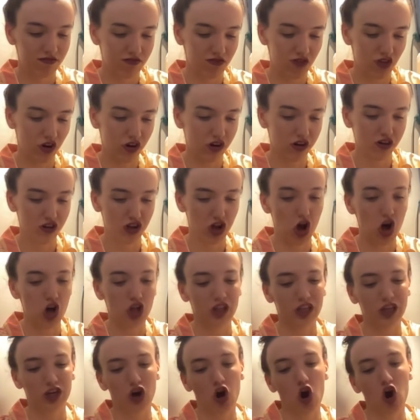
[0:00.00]
Dark
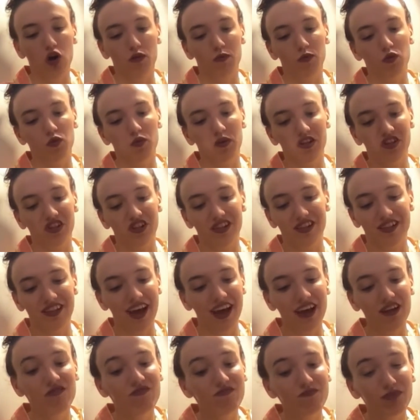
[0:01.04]
chocolate caramel wedges.
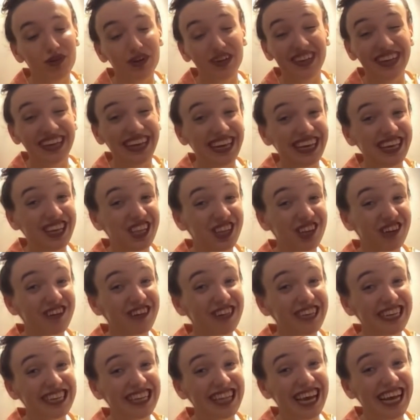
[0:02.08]
I don't
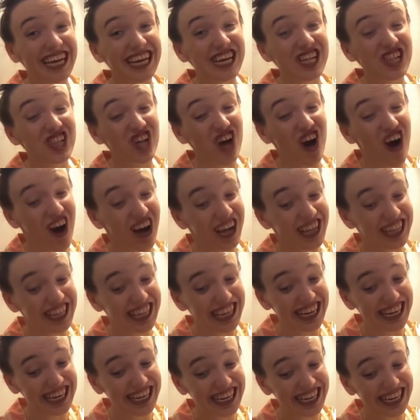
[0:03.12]
particularly like
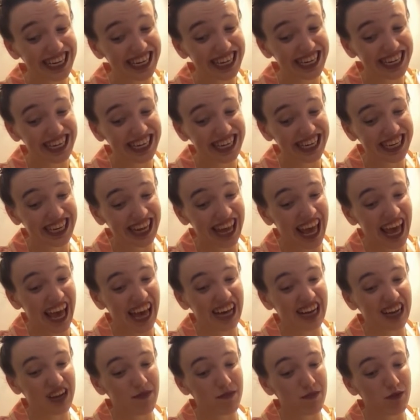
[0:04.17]
chocolate,
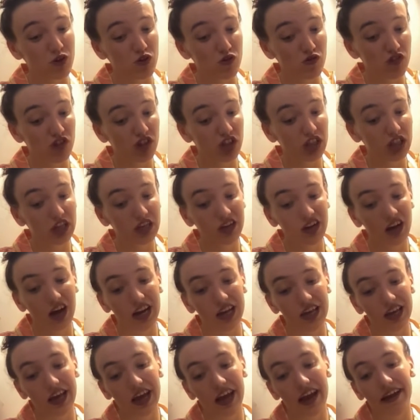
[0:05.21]
and I'm usually not
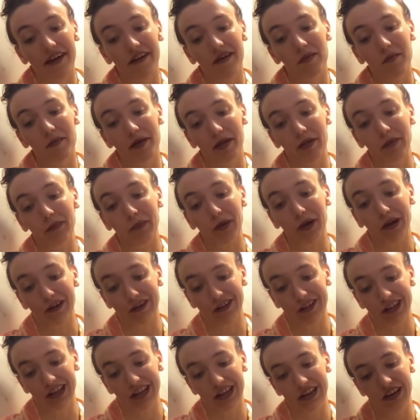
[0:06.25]
a caramel
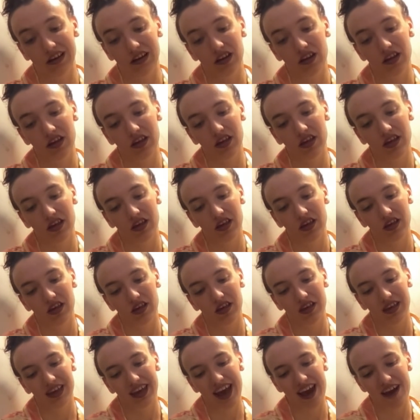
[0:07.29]
person.
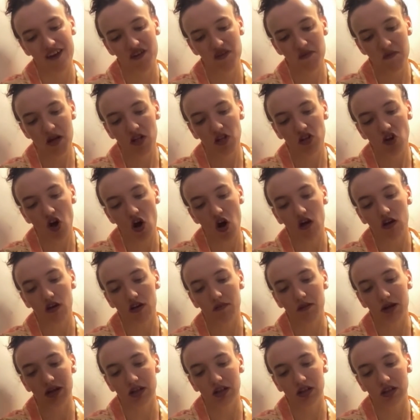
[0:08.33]
Caramel,
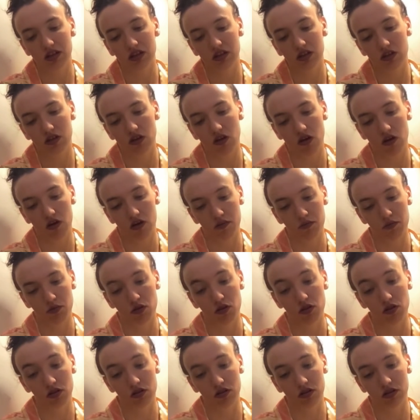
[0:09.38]
caramel,
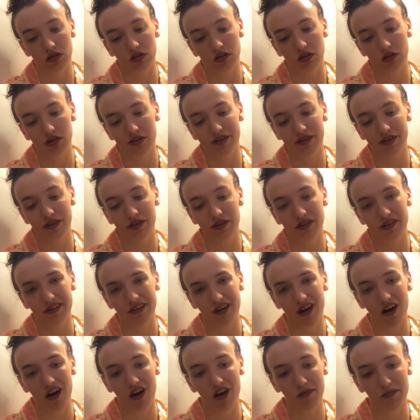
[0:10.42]
caramel,
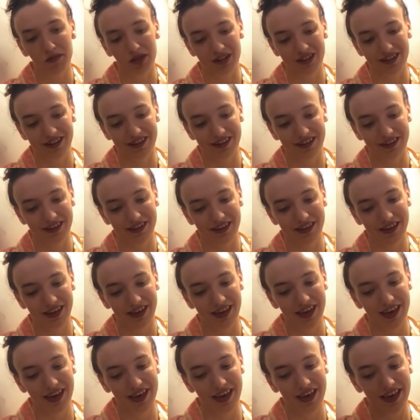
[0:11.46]
caramel,
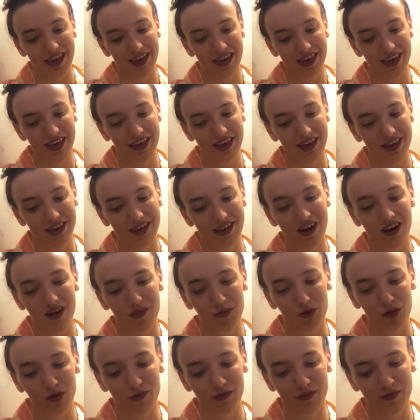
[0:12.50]

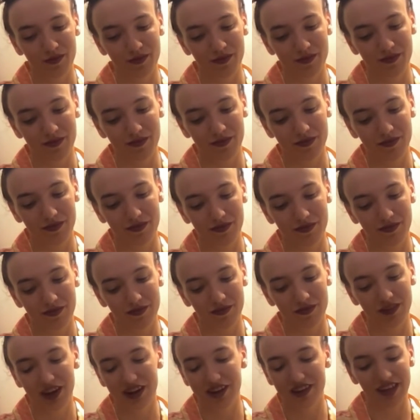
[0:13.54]
caramel.
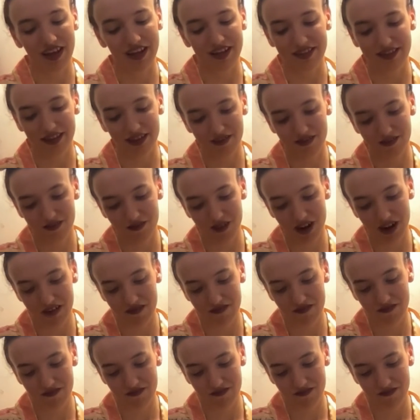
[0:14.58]
None of that sounds right.